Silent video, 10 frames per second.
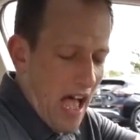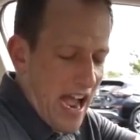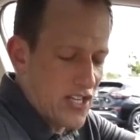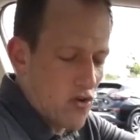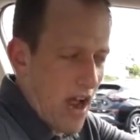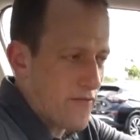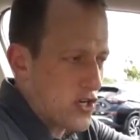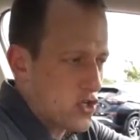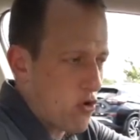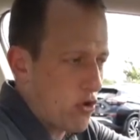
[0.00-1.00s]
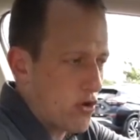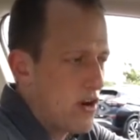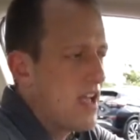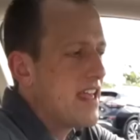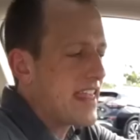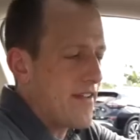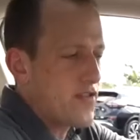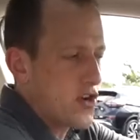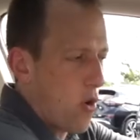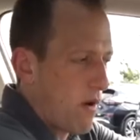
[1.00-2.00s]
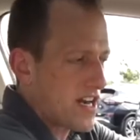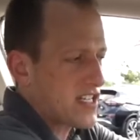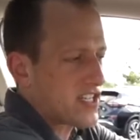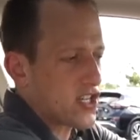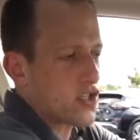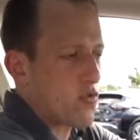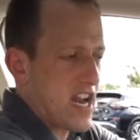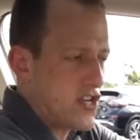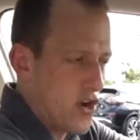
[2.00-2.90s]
iDrive controller that if you don't want to touch the screen,